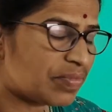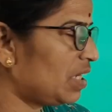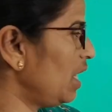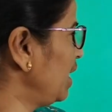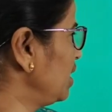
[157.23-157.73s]

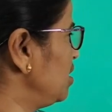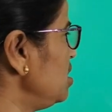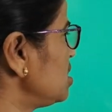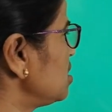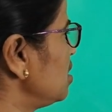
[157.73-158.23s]
Like
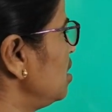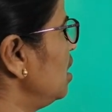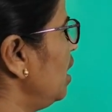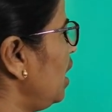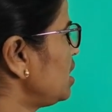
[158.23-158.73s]
this.
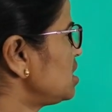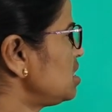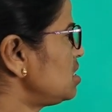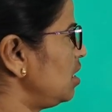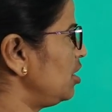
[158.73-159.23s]
X
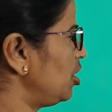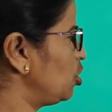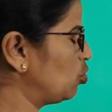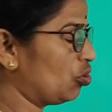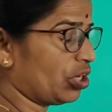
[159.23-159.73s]
is
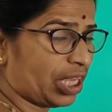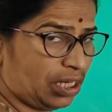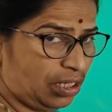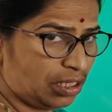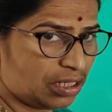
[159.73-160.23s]
related to
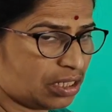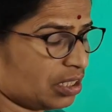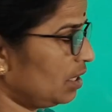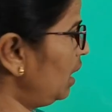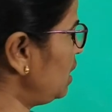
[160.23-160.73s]
10.
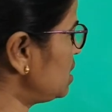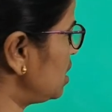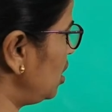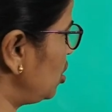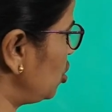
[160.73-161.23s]
L is
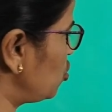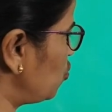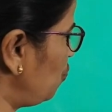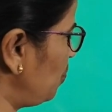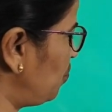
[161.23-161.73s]
related
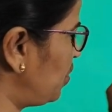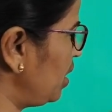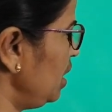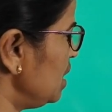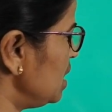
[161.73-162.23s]
to
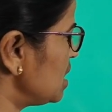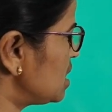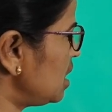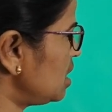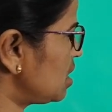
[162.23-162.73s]
50.
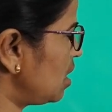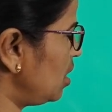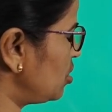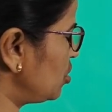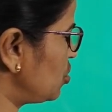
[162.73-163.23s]
C is
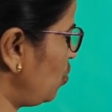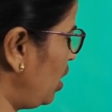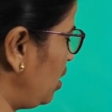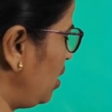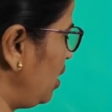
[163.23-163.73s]
related to
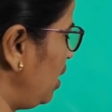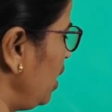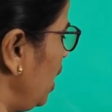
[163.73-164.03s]
100.